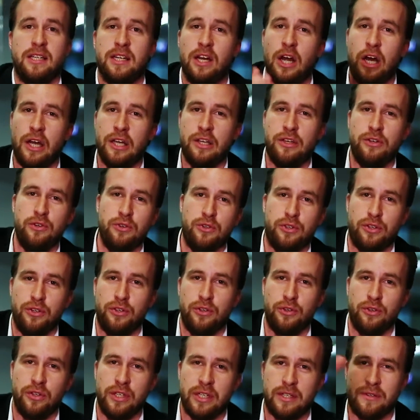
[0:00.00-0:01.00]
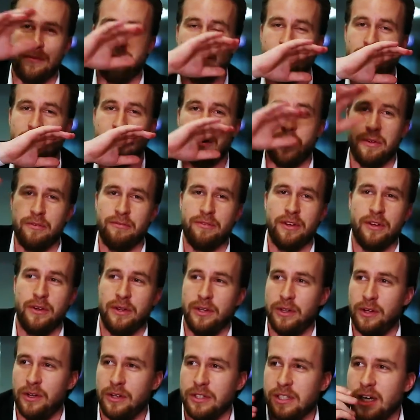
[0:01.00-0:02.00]
and I used to do this very,
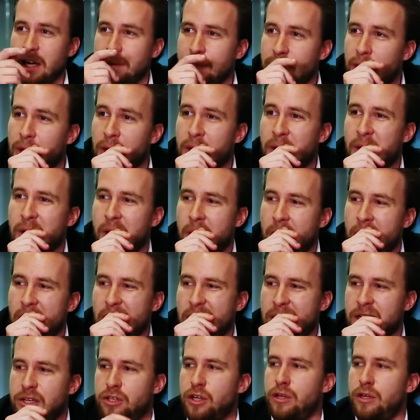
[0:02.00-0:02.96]
very long time ago, in